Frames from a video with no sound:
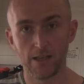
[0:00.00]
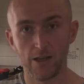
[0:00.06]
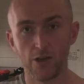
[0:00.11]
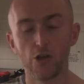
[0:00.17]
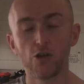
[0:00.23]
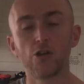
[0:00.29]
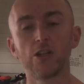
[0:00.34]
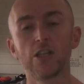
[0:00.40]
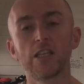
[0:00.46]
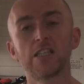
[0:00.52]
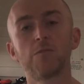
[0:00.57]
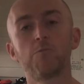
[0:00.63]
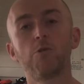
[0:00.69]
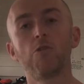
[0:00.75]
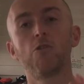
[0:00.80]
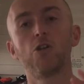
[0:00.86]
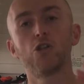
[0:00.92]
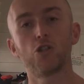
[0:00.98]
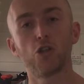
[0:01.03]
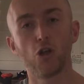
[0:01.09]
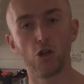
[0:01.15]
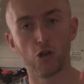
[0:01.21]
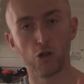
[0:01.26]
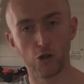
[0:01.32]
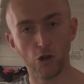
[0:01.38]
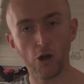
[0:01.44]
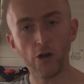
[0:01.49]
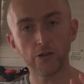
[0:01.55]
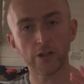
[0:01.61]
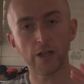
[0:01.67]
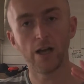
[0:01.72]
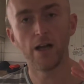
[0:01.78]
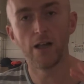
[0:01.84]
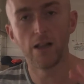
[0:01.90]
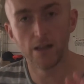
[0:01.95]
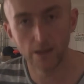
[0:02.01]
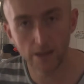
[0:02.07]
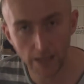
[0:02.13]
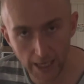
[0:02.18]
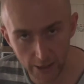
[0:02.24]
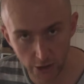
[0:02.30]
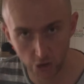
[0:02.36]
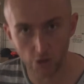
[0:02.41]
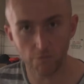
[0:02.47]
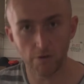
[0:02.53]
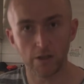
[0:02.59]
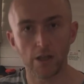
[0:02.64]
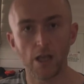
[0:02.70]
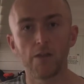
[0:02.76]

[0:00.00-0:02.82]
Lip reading: You're going to experience a lot less of it.